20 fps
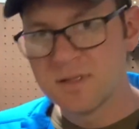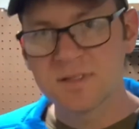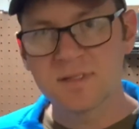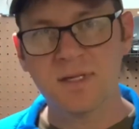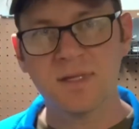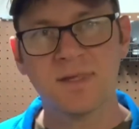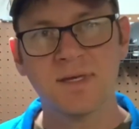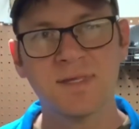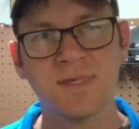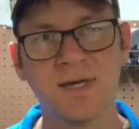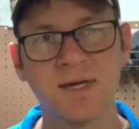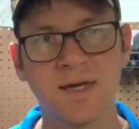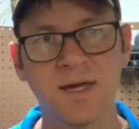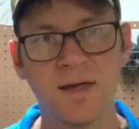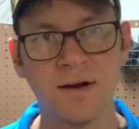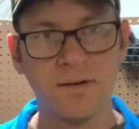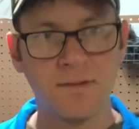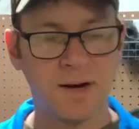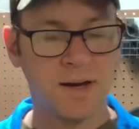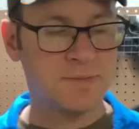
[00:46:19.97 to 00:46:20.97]
I think that kind
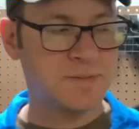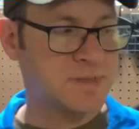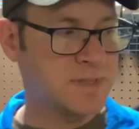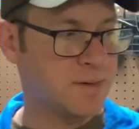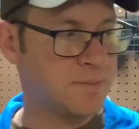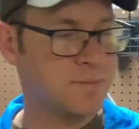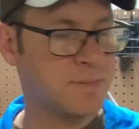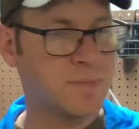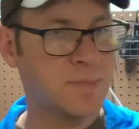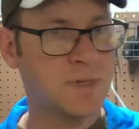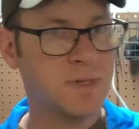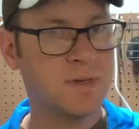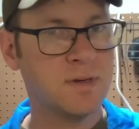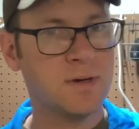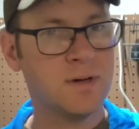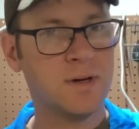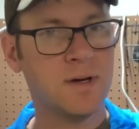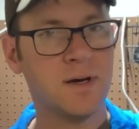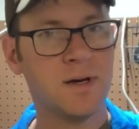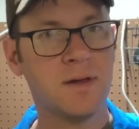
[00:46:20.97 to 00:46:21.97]
of wraps up
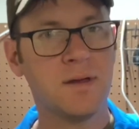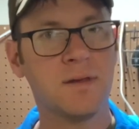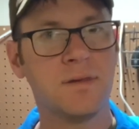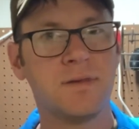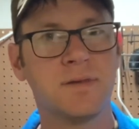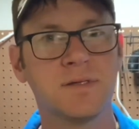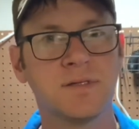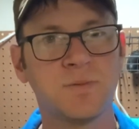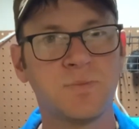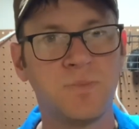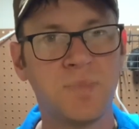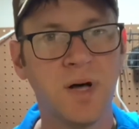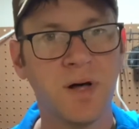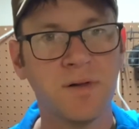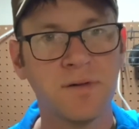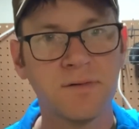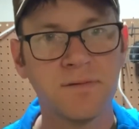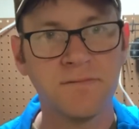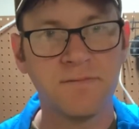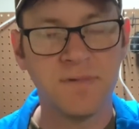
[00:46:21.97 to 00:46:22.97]
this belt
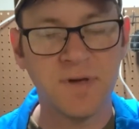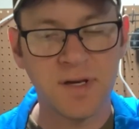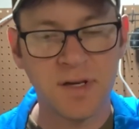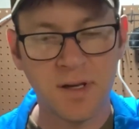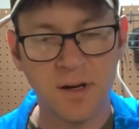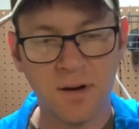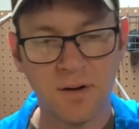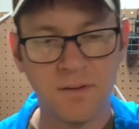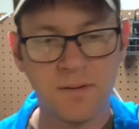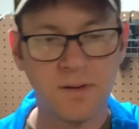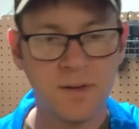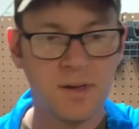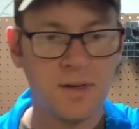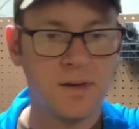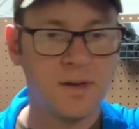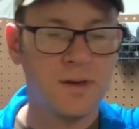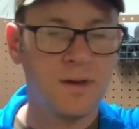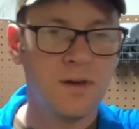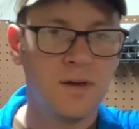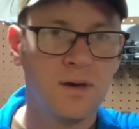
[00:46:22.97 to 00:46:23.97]
video.
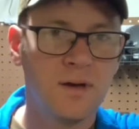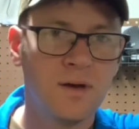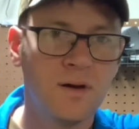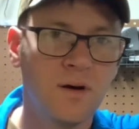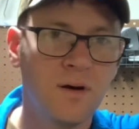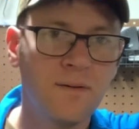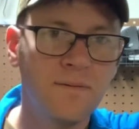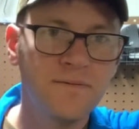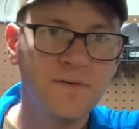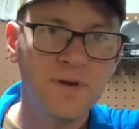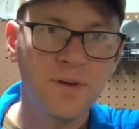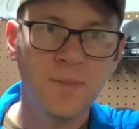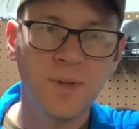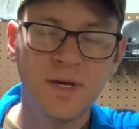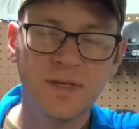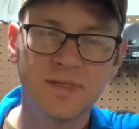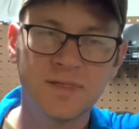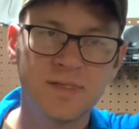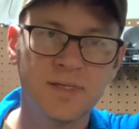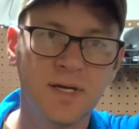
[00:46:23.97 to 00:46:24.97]
Hopefully it made
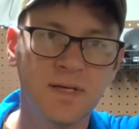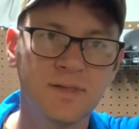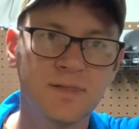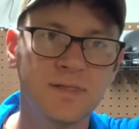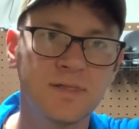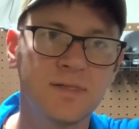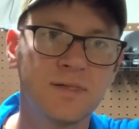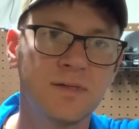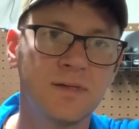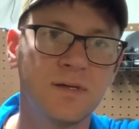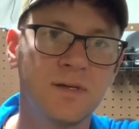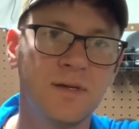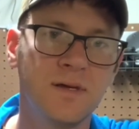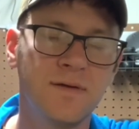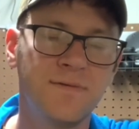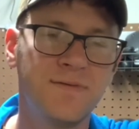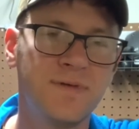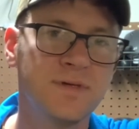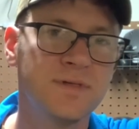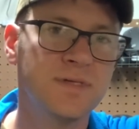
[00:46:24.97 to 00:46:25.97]
sense.
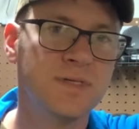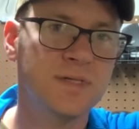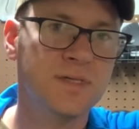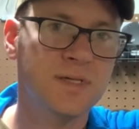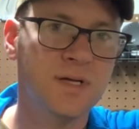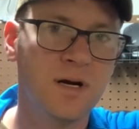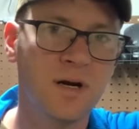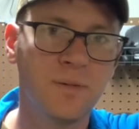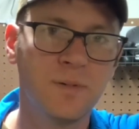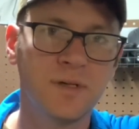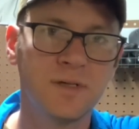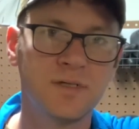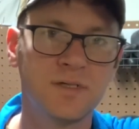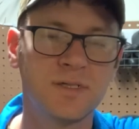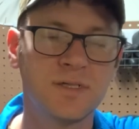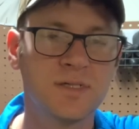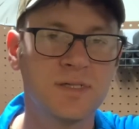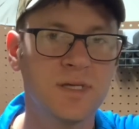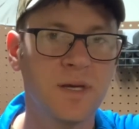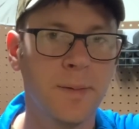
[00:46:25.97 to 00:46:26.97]
If this is garbage,
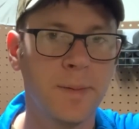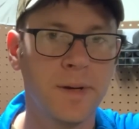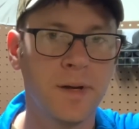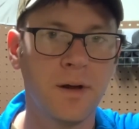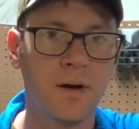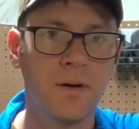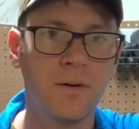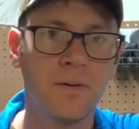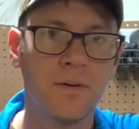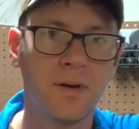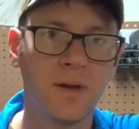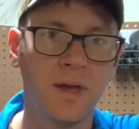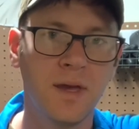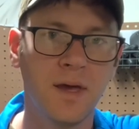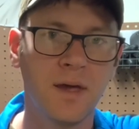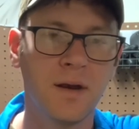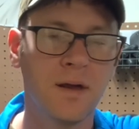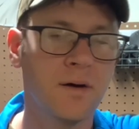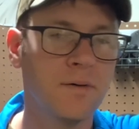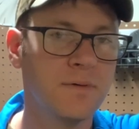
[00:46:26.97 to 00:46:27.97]
just let me know
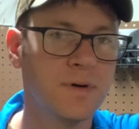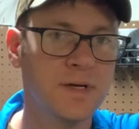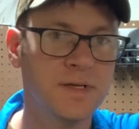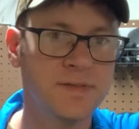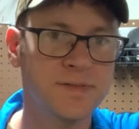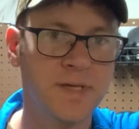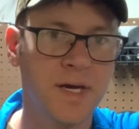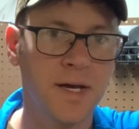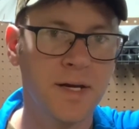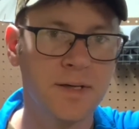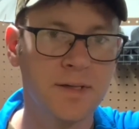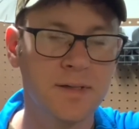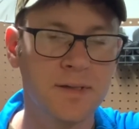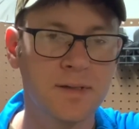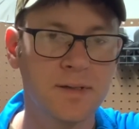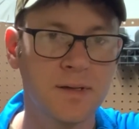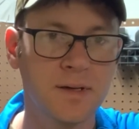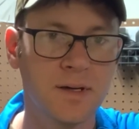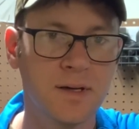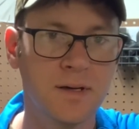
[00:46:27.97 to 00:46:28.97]
and I'll reattack
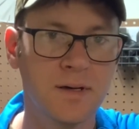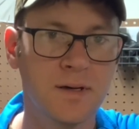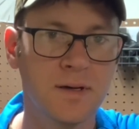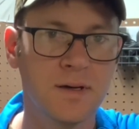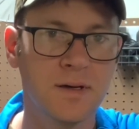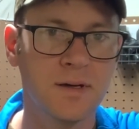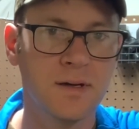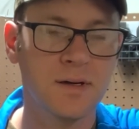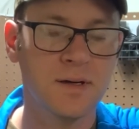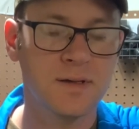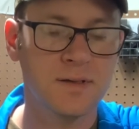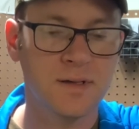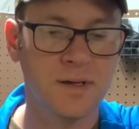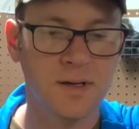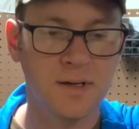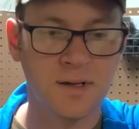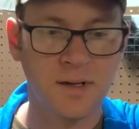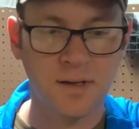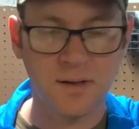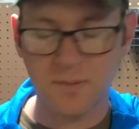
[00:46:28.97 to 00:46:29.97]

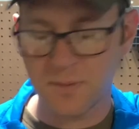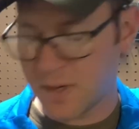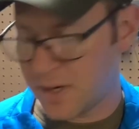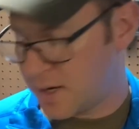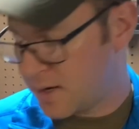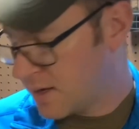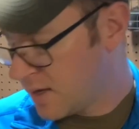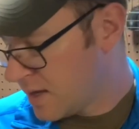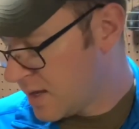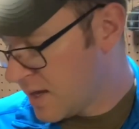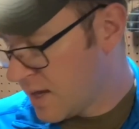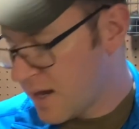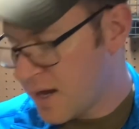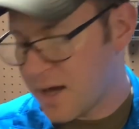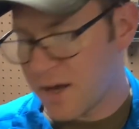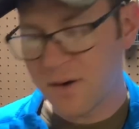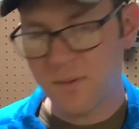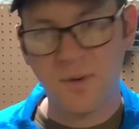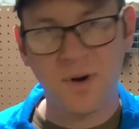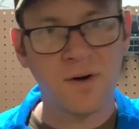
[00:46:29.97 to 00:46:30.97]
another way. I
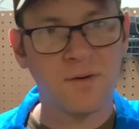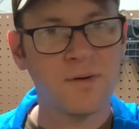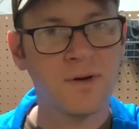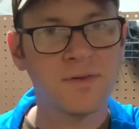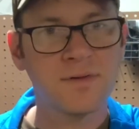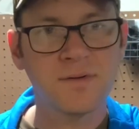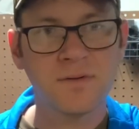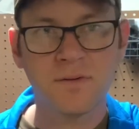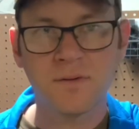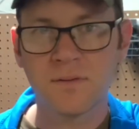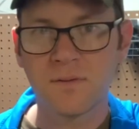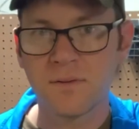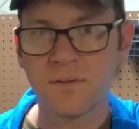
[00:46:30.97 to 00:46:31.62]
don't want to run through